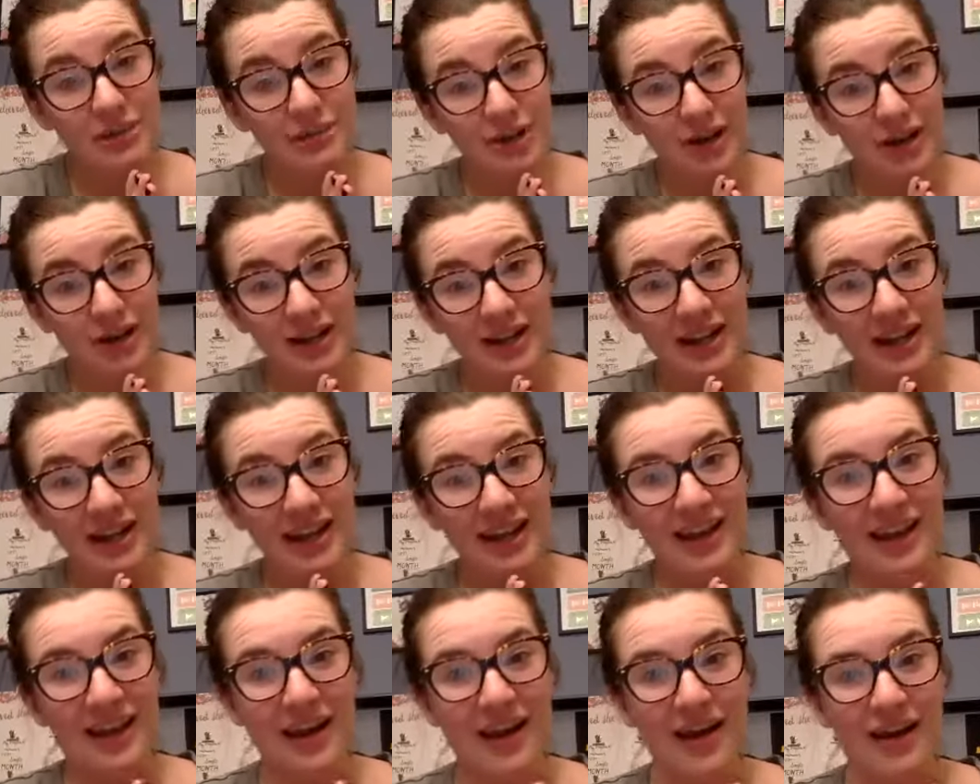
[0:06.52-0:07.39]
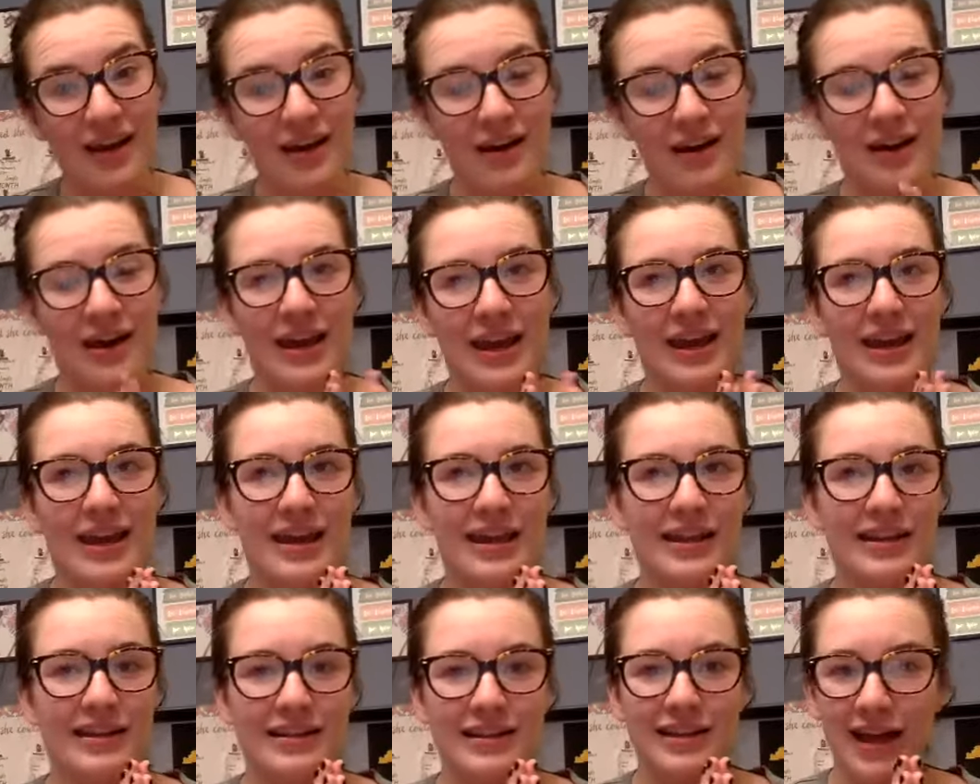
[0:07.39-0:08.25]
marketing
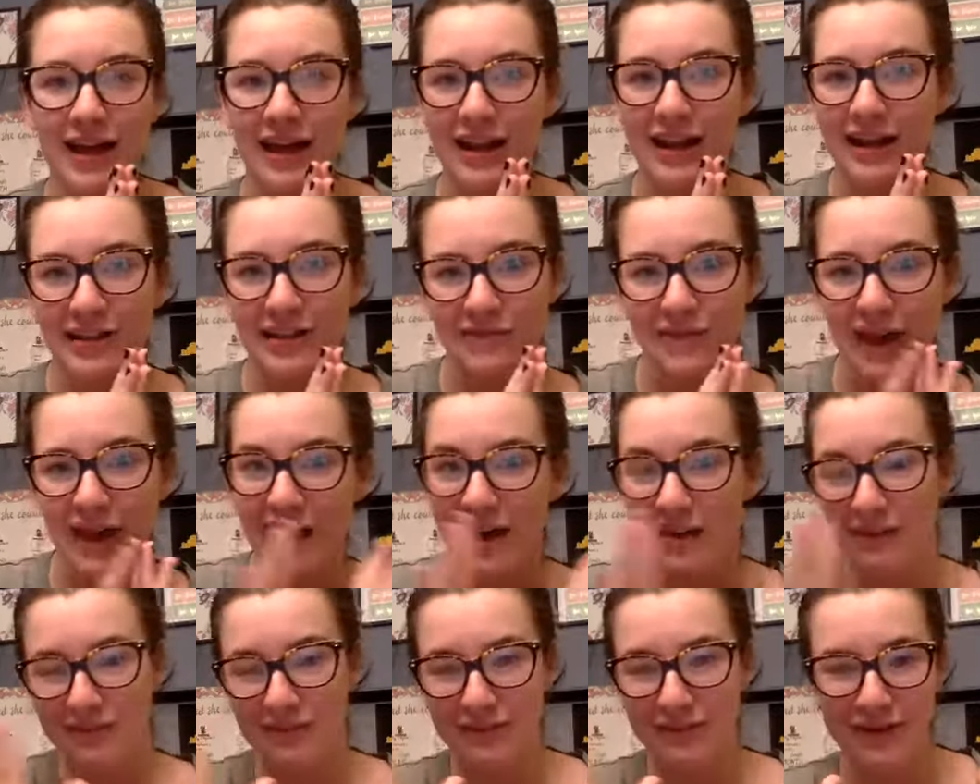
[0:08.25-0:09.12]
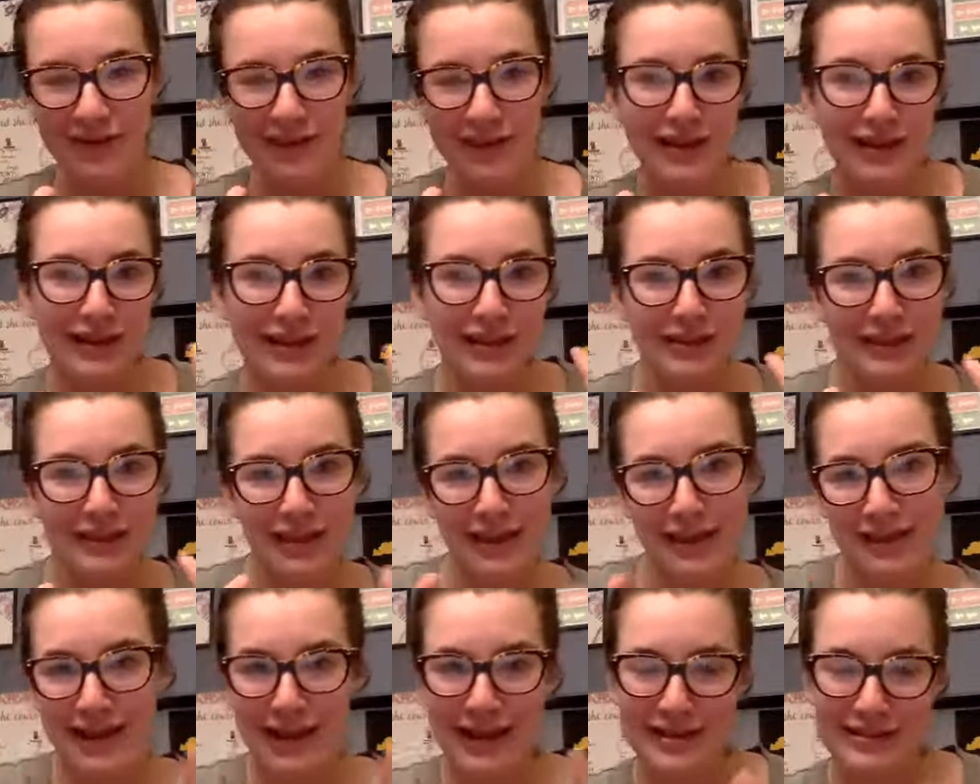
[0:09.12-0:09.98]
and kind of everything
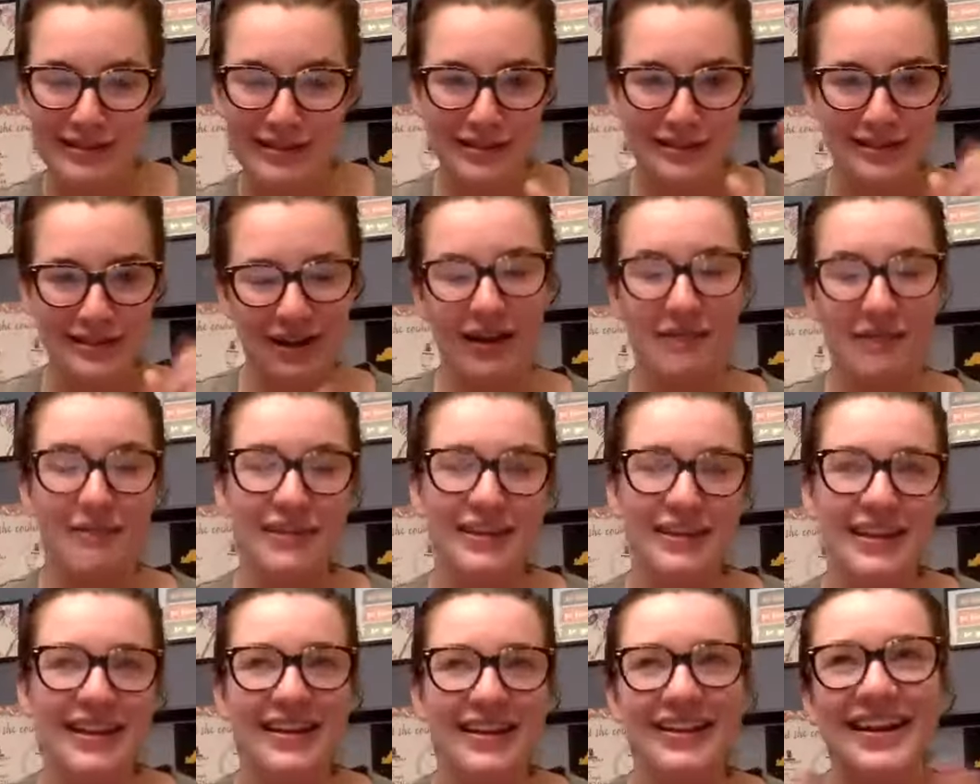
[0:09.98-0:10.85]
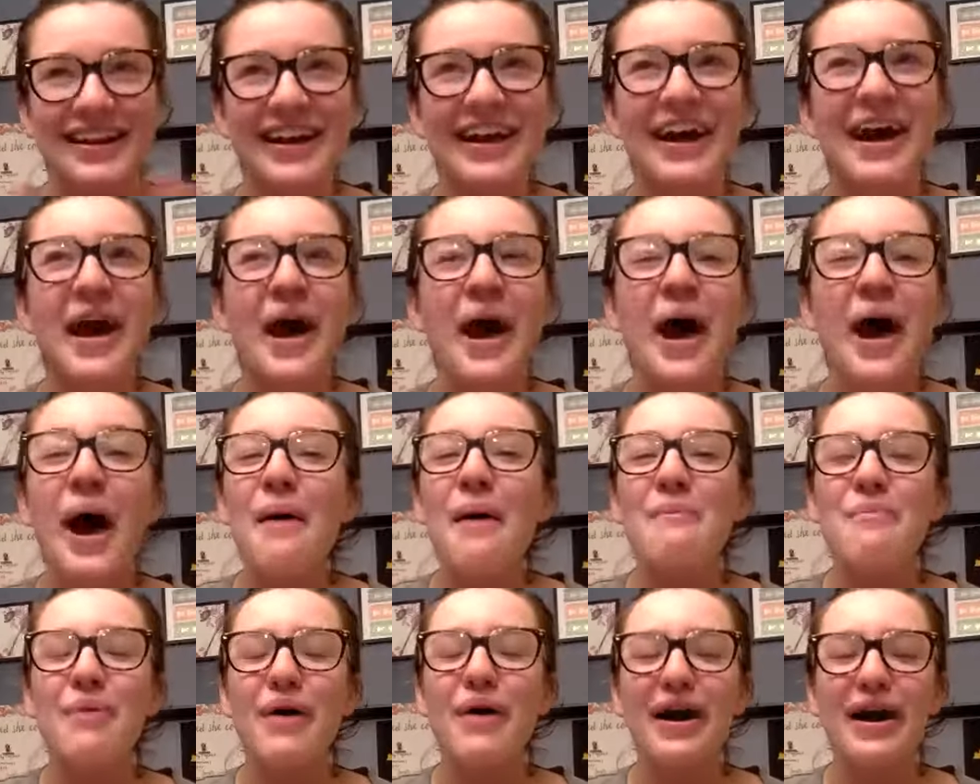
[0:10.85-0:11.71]
that has, not everything,
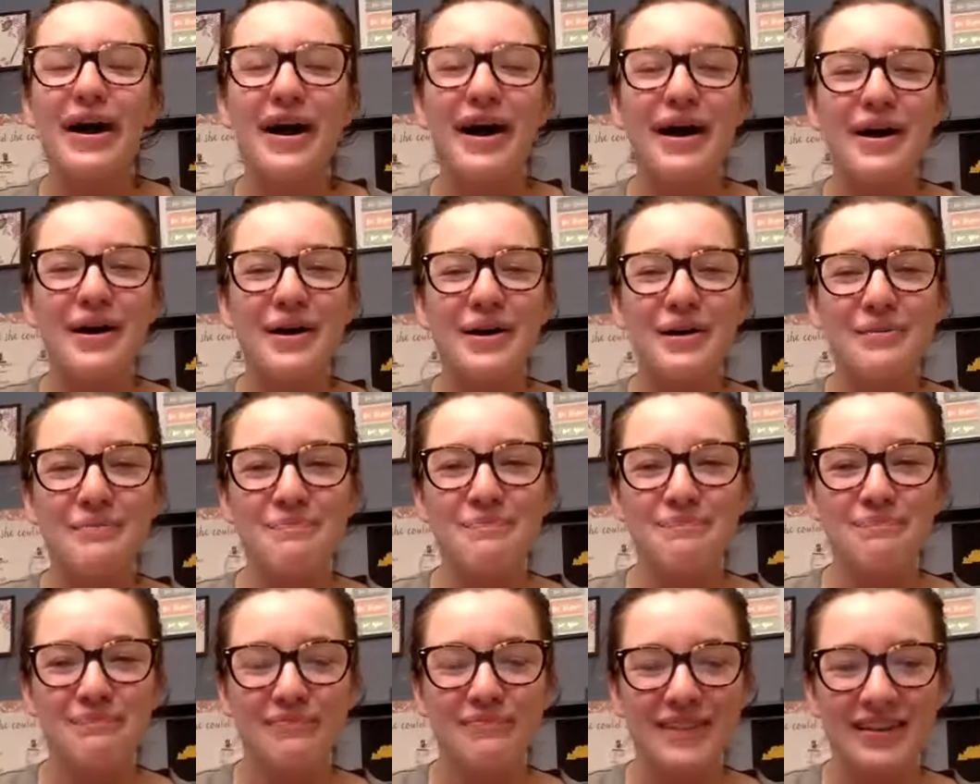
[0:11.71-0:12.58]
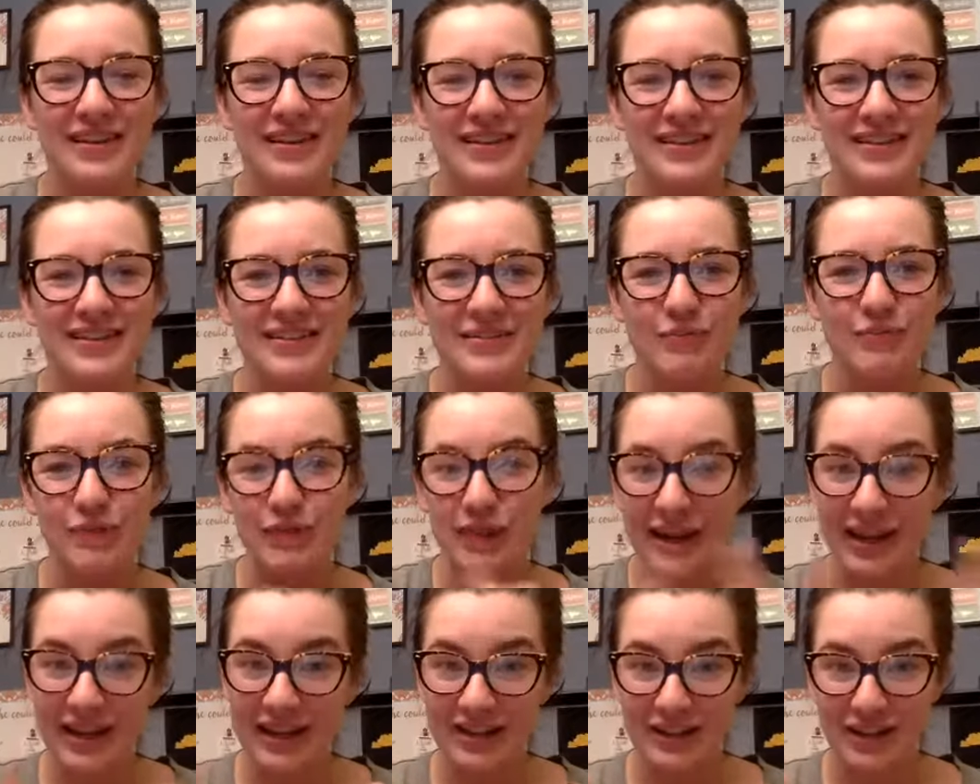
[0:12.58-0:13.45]
but
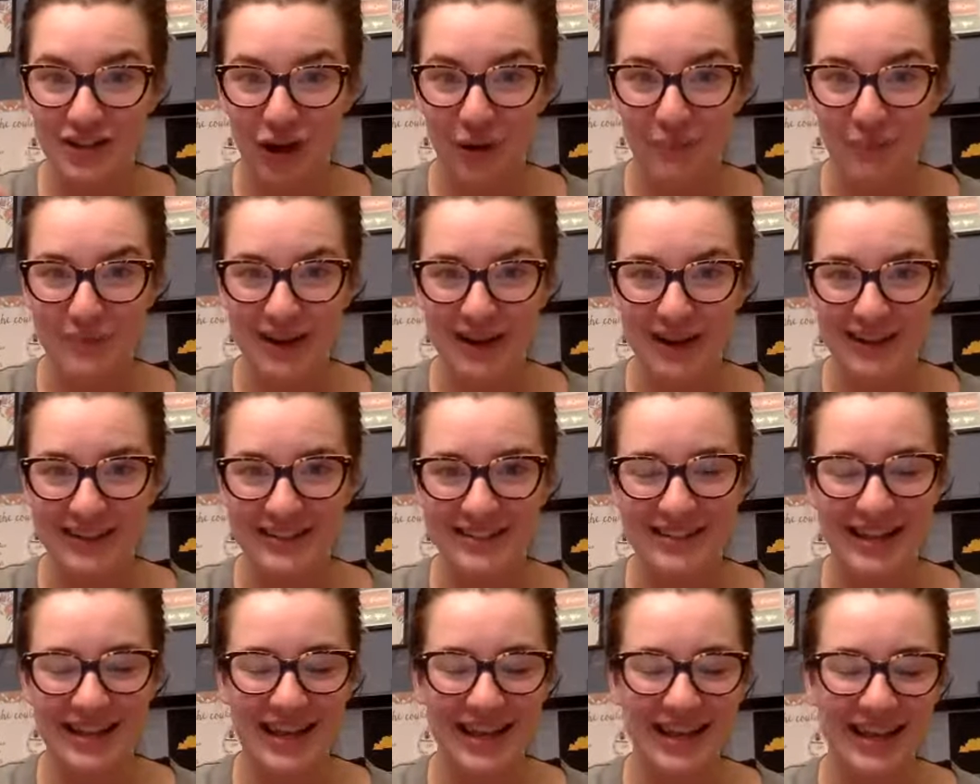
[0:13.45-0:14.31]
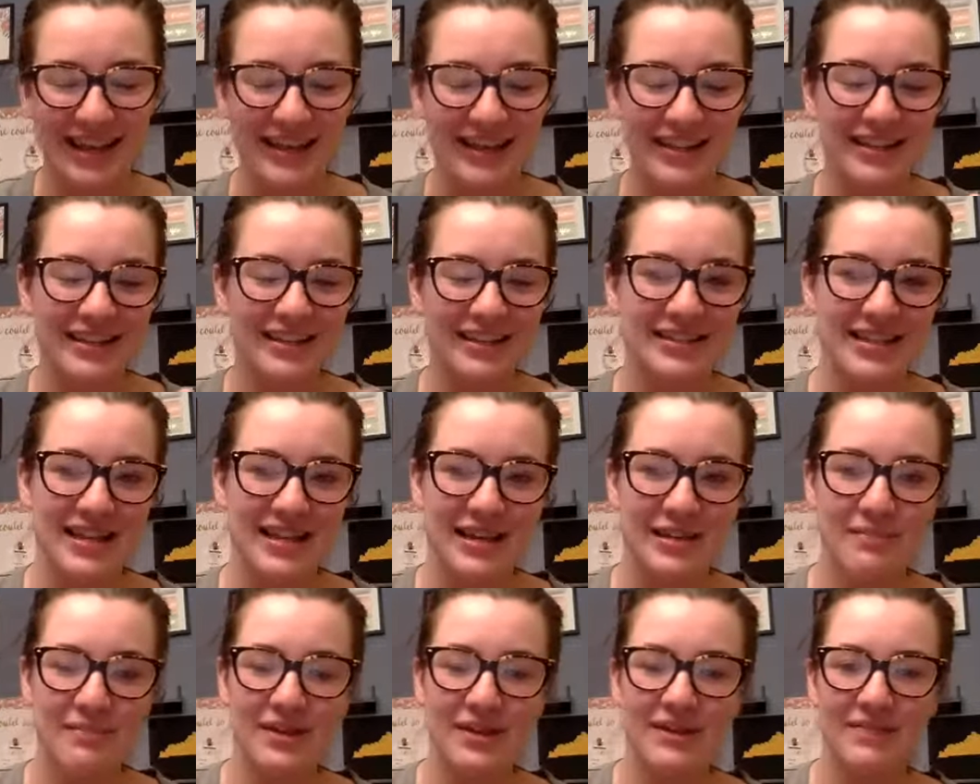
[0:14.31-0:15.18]
related topics. And
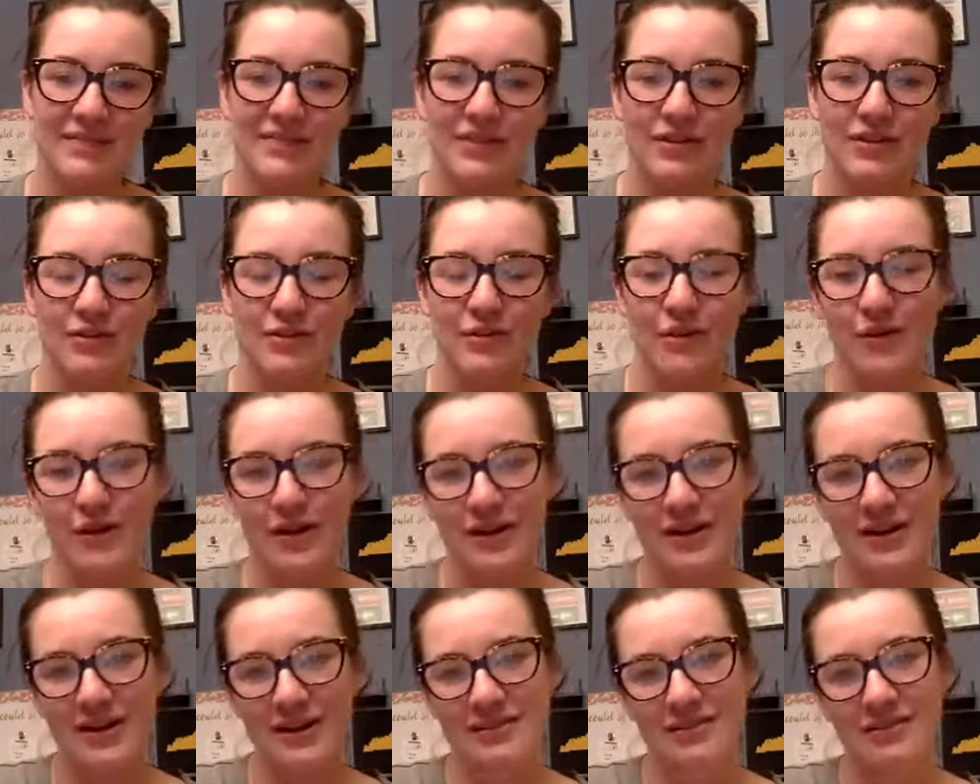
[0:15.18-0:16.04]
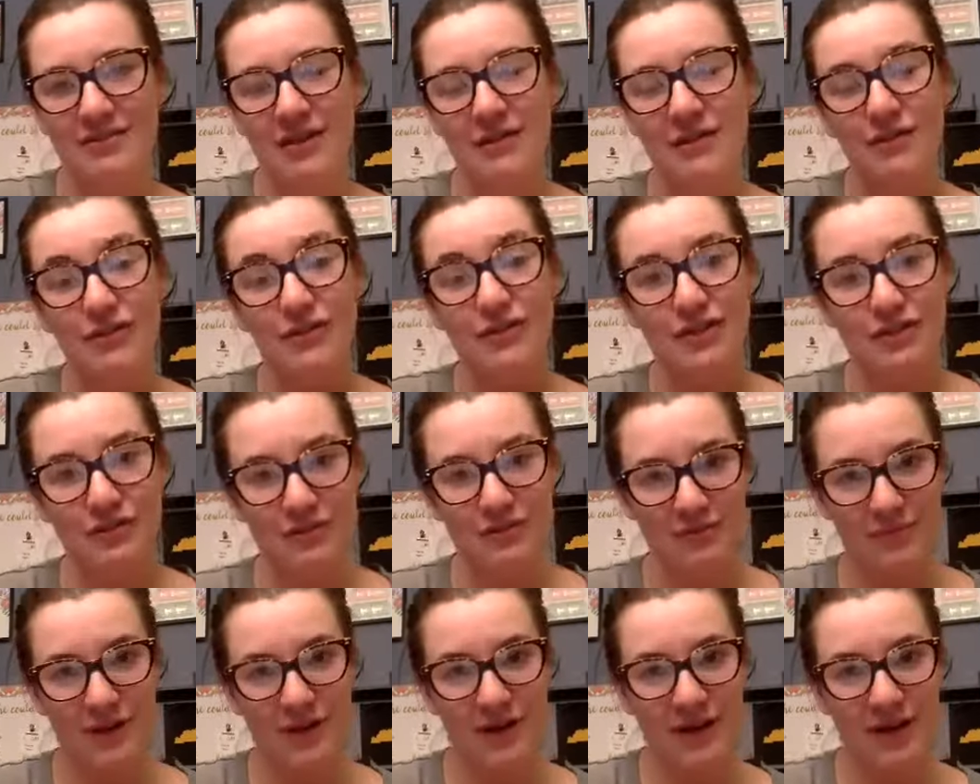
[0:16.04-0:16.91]
Sam, if you don't know her, is a level 2
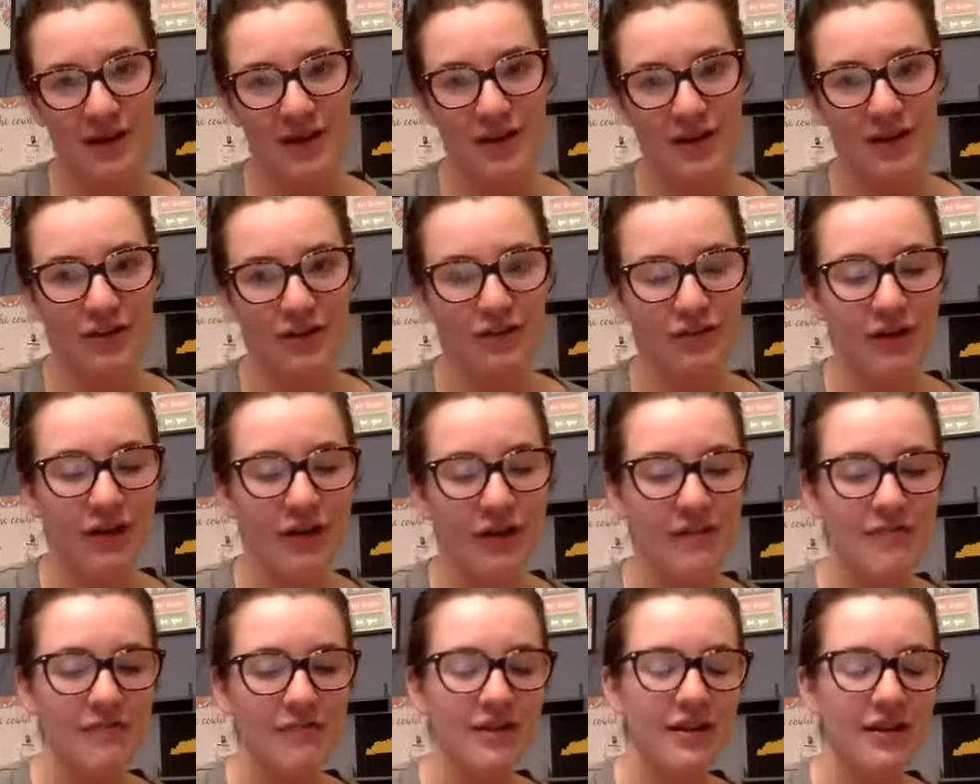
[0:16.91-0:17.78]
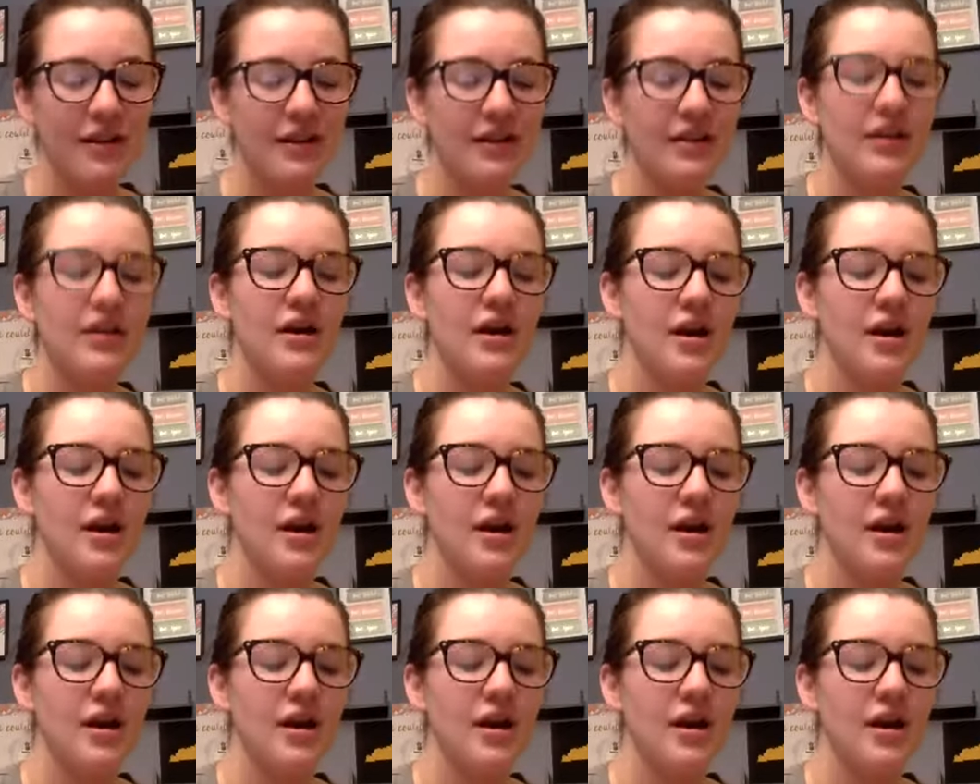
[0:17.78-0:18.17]
of mine and a great friend.